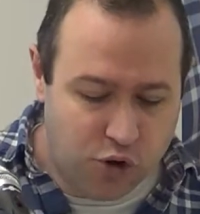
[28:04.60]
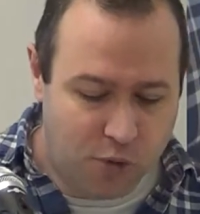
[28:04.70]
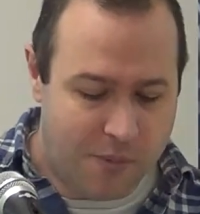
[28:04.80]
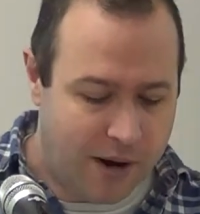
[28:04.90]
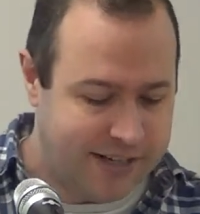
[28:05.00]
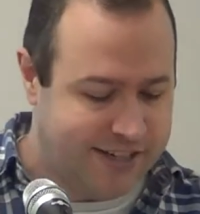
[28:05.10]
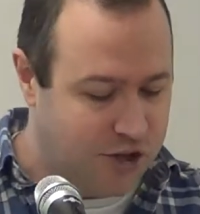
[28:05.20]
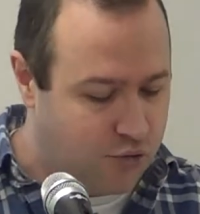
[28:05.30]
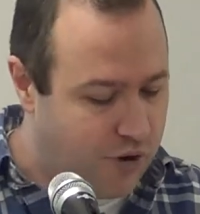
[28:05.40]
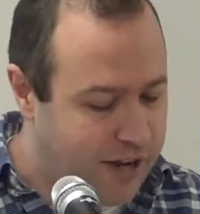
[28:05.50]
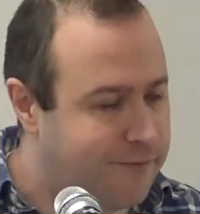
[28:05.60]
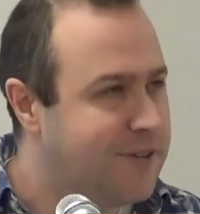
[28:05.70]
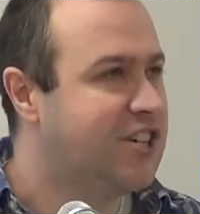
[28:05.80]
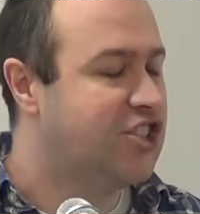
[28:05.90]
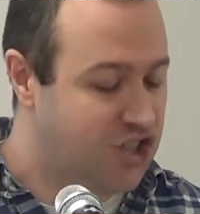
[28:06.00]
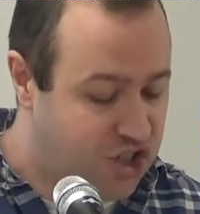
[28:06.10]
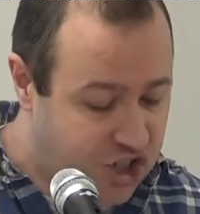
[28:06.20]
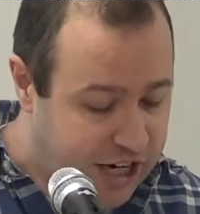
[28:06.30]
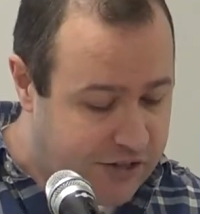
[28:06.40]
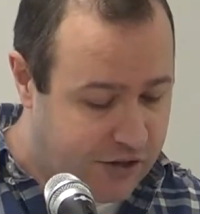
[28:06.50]
your mind to the great physician
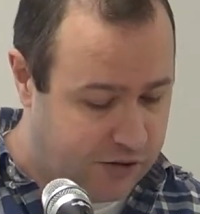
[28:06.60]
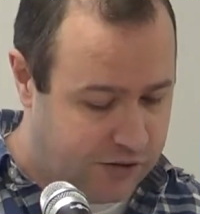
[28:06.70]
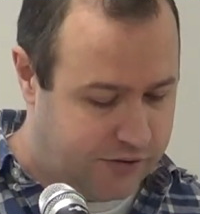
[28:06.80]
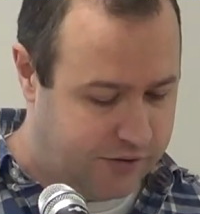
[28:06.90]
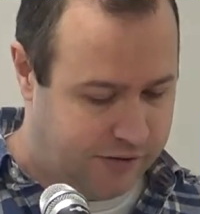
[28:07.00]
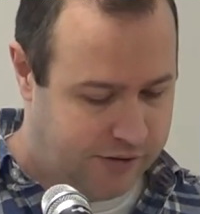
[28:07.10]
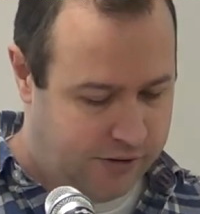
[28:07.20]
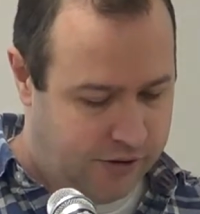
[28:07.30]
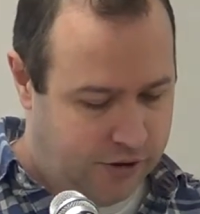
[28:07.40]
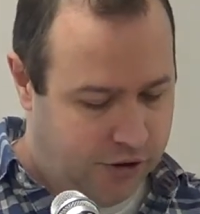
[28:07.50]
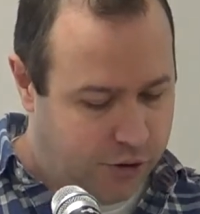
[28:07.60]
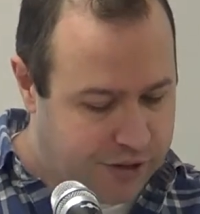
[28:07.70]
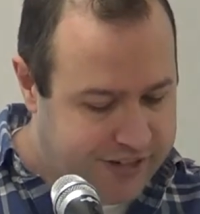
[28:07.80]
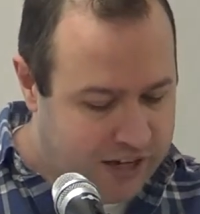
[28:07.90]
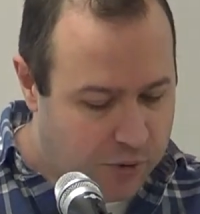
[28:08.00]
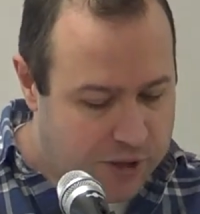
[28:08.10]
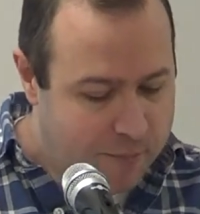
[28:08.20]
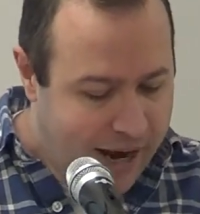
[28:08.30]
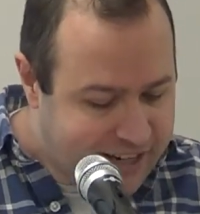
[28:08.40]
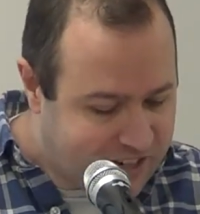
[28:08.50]
Jesus. You can deal with the
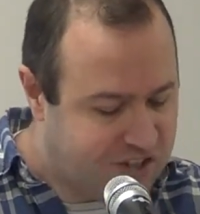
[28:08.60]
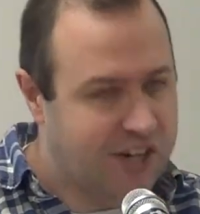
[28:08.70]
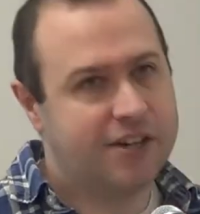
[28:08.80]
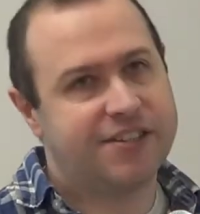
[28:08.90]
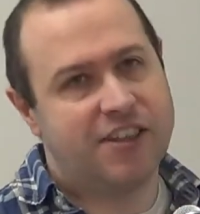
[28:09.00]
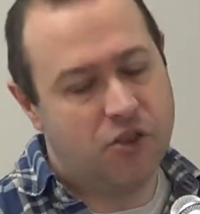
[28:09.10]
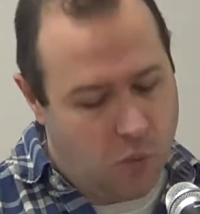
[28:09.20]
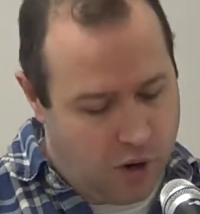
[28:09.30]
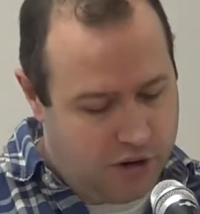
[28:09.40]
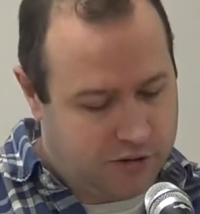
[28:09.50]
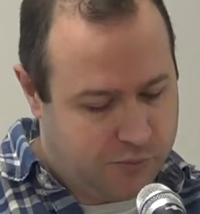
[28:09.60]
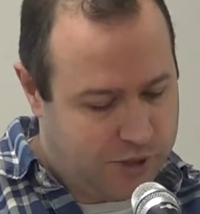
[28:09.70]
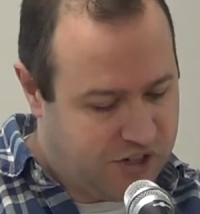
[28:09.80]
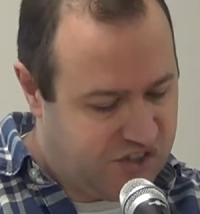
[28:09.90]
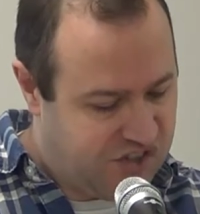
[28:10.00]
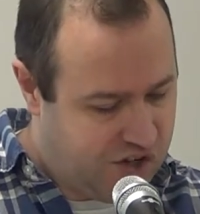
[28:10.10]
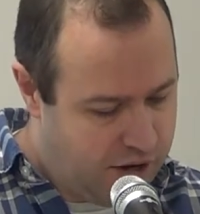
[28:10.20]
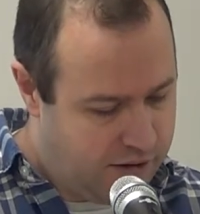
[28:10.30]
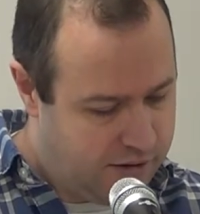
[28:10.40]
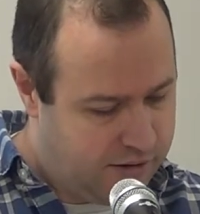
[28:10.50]
baddest sickness in the world, which is sin.
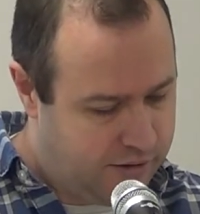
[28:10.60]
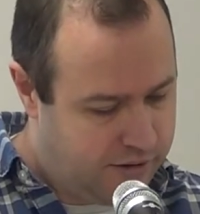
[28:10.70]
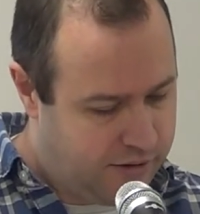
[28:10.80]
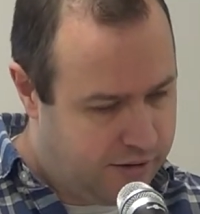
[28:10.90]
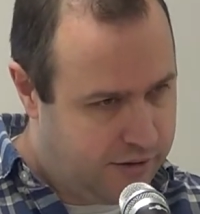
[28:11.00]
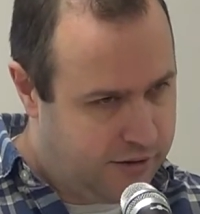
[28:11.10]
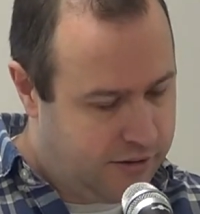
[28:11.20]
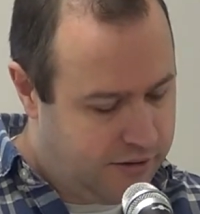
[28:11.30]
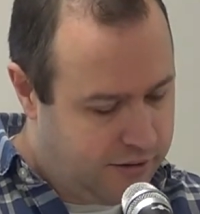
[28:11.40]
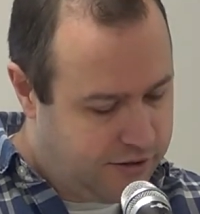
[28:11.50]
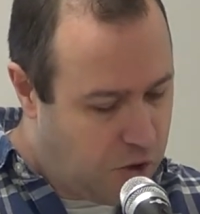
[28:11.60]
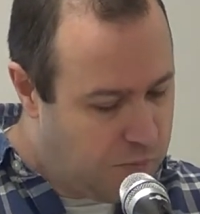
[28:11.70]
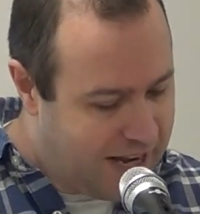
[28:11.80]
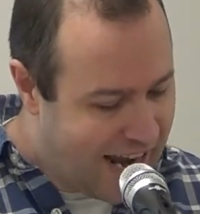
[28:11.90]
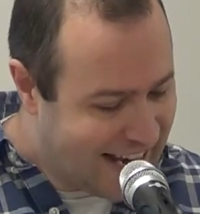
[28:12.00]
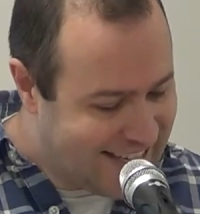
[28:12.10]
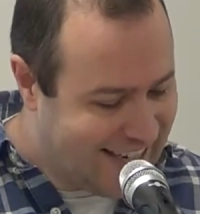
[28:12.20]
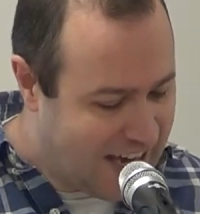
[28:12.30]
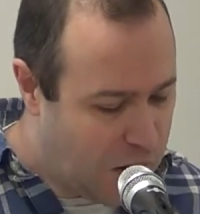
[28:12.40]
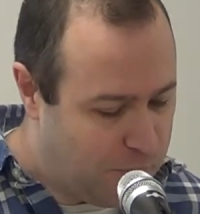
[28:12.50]
Don't be an
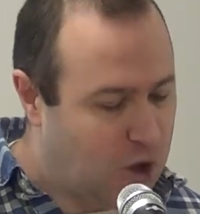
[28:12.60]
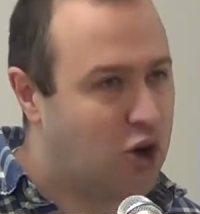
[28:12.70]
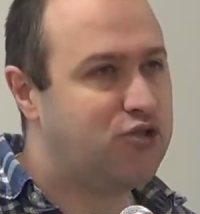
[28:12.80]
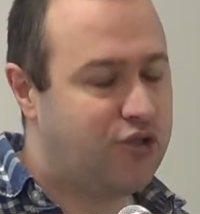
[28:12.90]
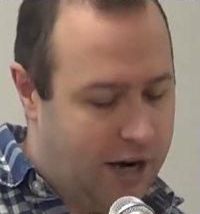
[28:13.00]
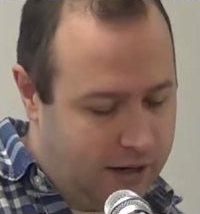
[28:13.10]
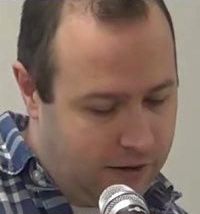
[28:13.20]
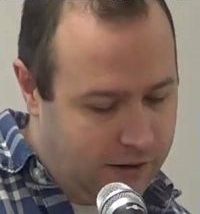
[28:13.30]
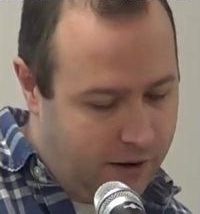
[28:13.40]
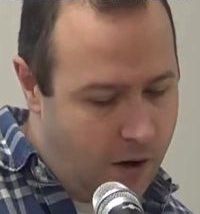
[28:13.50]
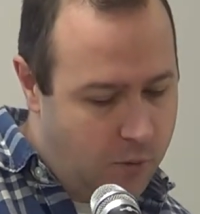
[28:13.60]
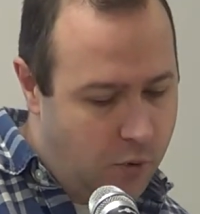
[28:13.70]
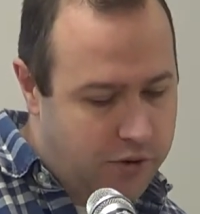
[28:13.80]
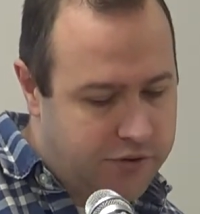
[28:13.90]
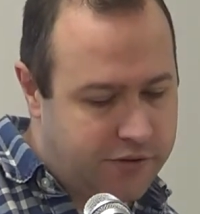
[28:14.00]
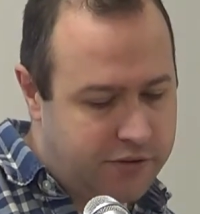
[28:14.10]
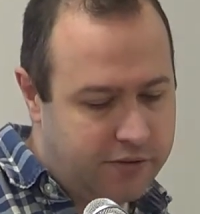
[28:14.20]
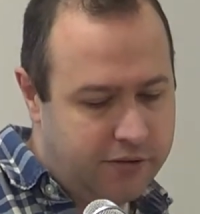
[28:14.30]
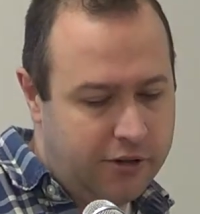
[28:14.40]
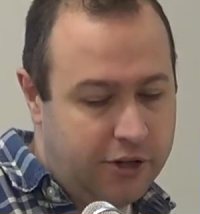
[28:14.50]
anti-hypochondriac like I was.
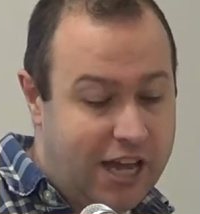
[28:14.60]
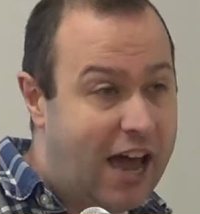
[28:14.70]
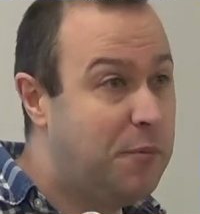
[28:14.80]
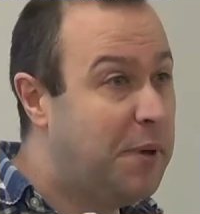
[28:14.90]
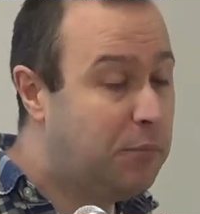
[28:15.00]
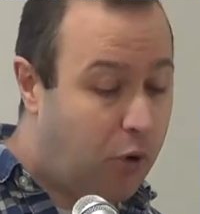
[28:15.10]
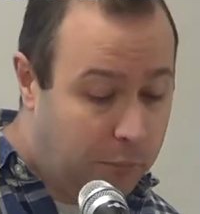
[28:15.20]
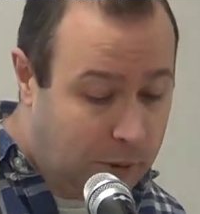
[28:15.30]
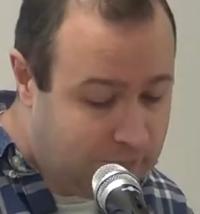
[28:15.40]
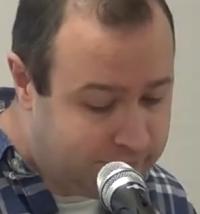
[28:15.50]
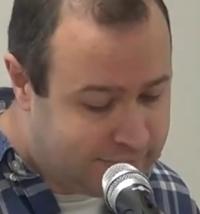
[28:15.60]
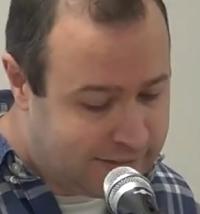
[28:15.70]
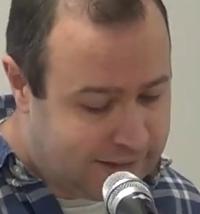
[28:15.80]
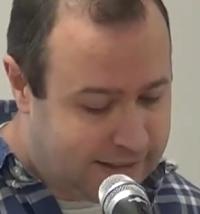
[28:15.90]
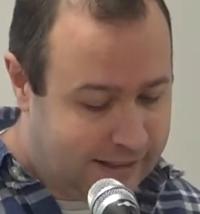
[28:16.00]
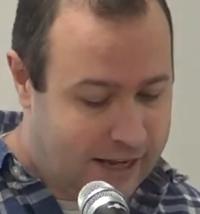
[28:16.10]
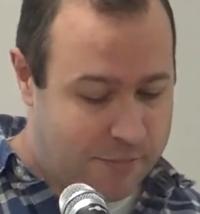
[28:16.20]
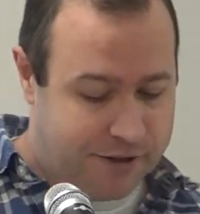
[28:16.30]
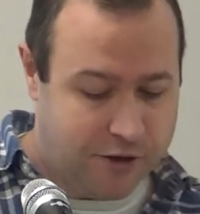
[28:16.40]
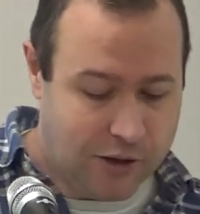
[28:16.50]
You have a big problem, like
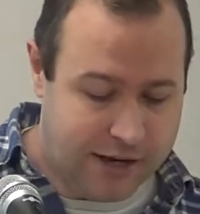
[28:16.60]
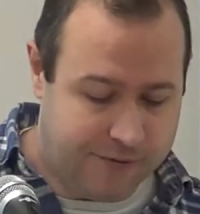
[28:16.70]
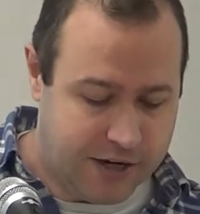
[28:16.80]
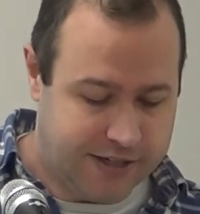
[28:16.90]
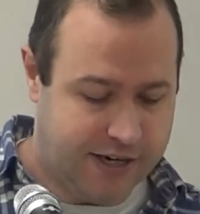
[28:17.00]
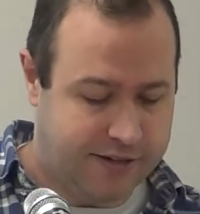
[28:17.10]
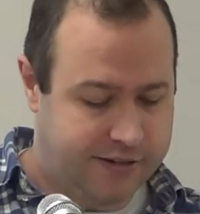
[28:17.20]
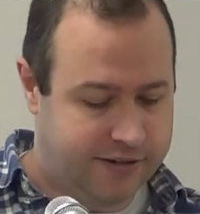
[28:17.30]
Matthew Levi did,